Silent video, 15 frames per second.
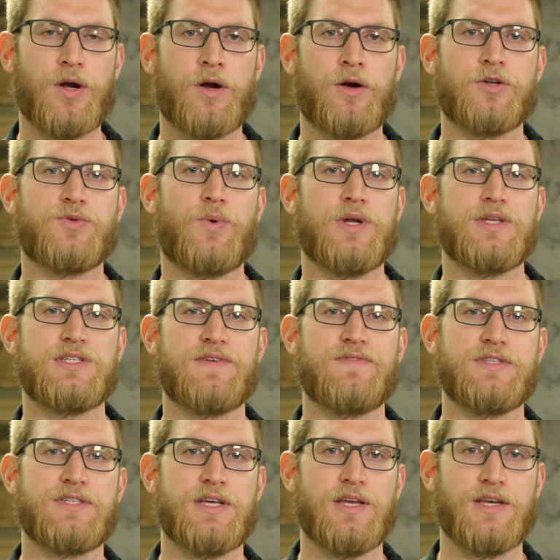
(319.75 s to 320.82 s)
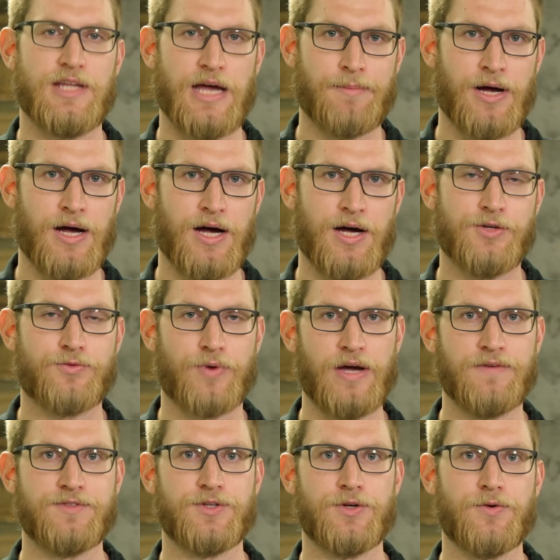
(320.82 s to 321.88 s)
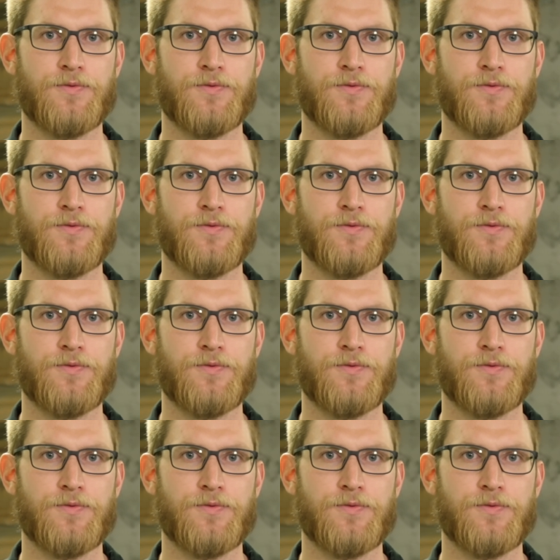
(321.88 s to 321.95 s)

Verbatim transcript: on our 2017 Yamaha Drive 2.